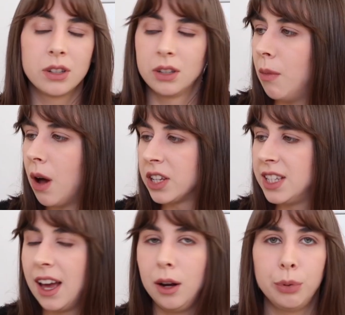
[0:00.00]

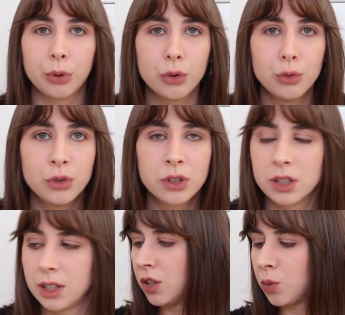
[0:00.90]
Marcel
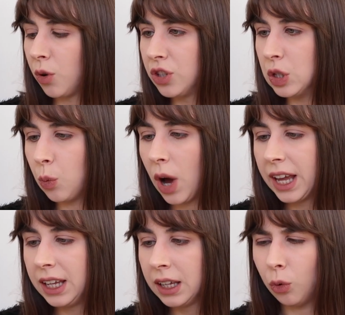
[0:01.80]
Proust, Swan's
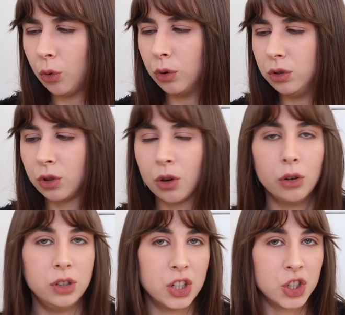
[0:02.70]
Way, or De
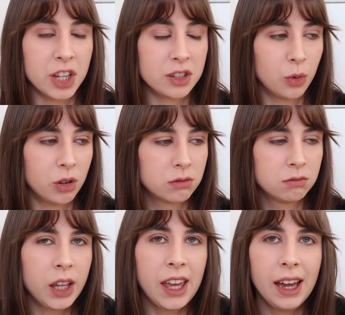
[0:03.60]
Code de Chez Swan.
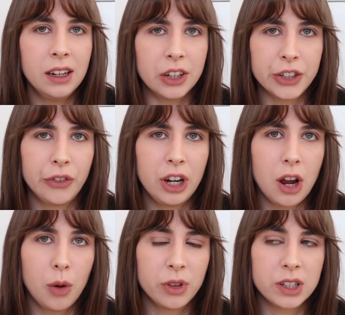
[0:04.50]
Again, I don't really
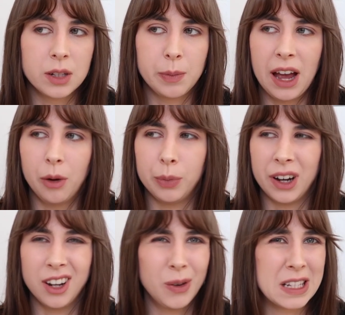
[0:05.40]
know what this is about, but
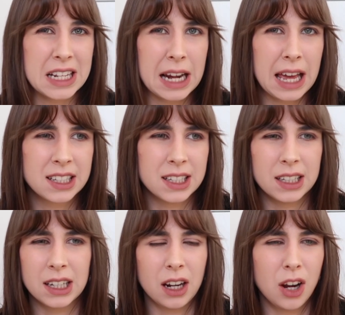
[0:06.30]
I know it's a
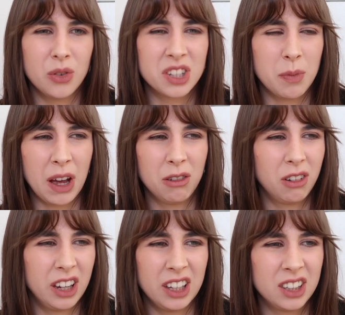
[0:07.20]
classic, and I know it's about,
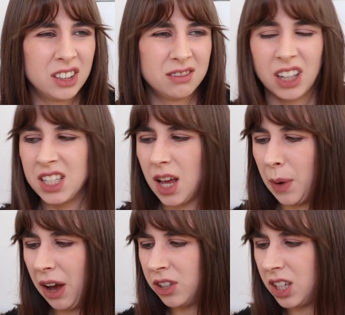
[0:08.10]
like, is it
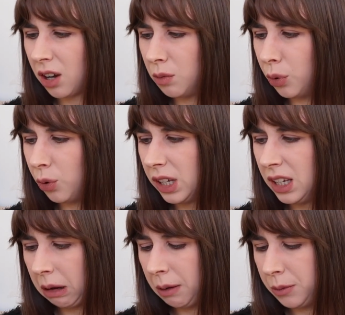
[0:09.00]
about a young
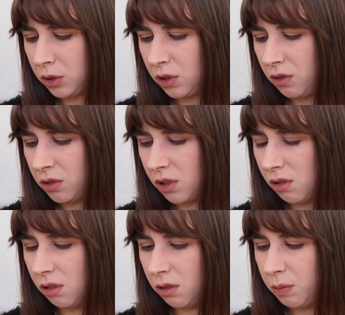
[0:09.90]
boy? I'm not too
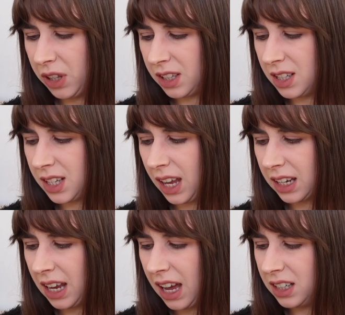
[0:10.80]
sure, but this is
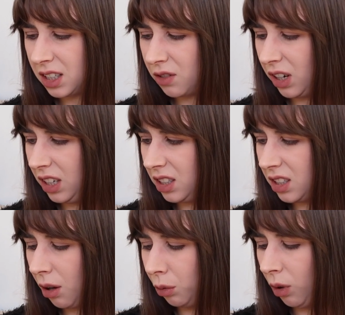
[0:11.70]
secondhand. It's a really
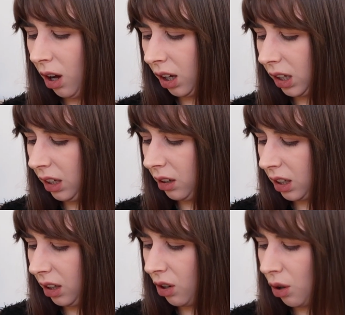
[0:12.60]
dull, ugly
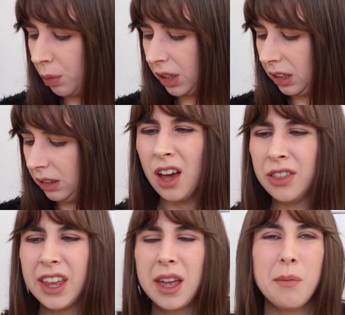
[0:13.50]
looking copy. I
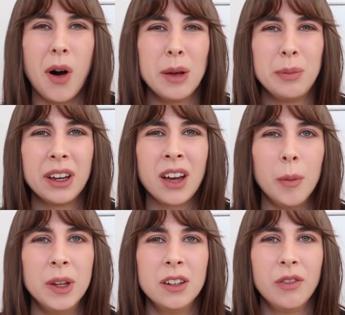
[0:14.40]
think it might be a
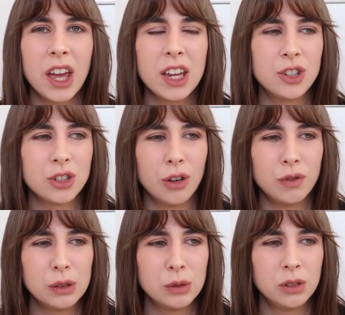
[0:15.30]
coming-of-age
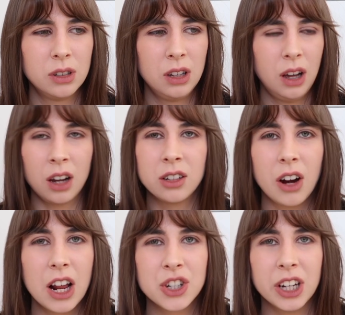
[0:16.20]
novel. I
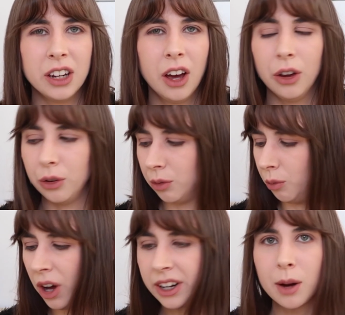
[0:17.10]
don't actually know.
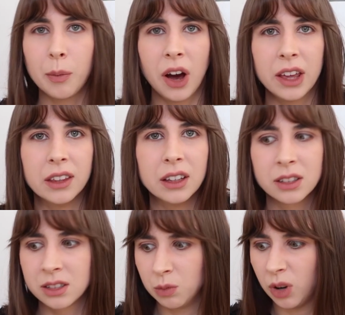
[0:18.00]
Why did I buy
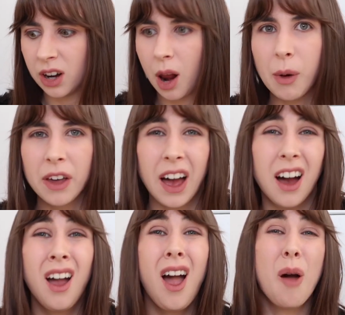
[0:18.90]
this? Why did I buy
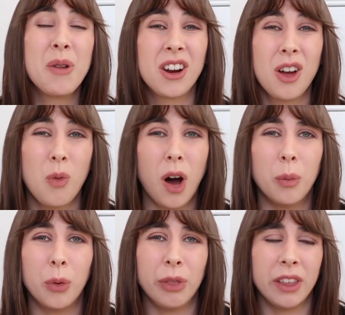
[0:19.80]
that? I mean, I know why I
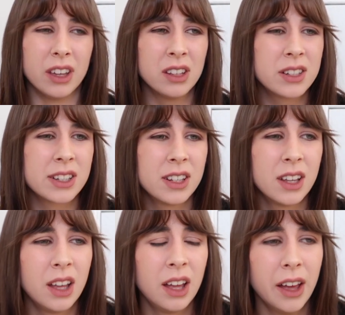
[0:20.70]
bought this,
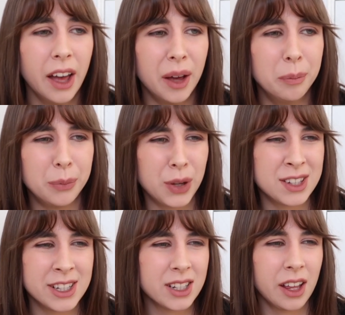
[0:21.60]

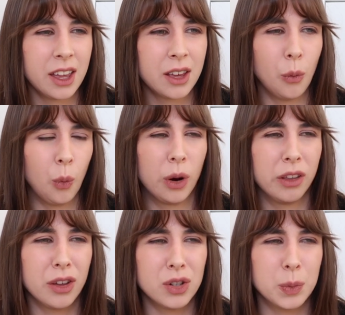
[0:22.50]
because it's like one
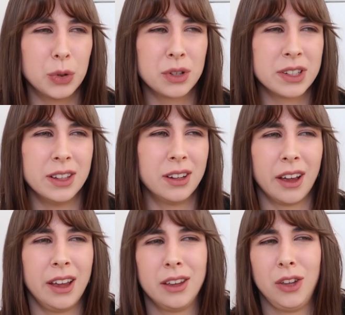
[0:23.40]
of those books that,
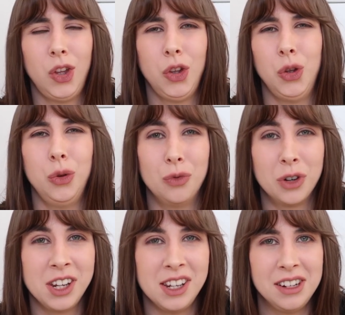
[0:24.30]
like, you
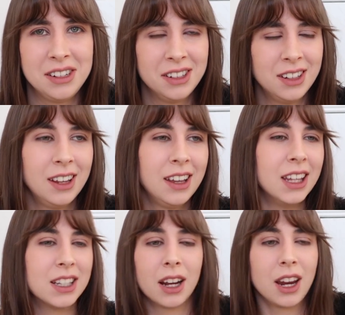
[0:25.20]
read.
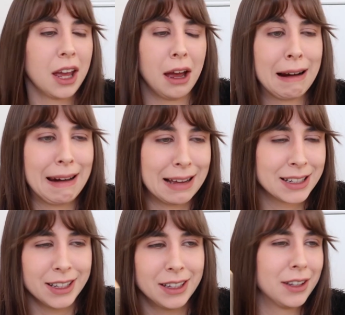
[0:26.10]
It's like a
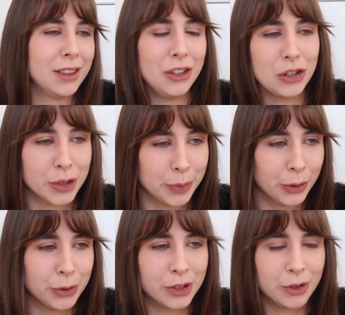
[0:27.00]
classic that you're
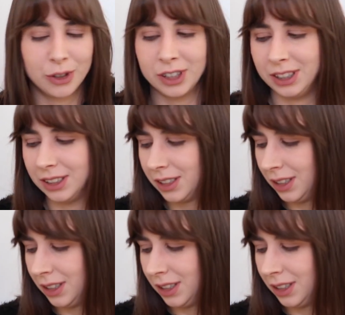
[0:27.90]
supposed to read.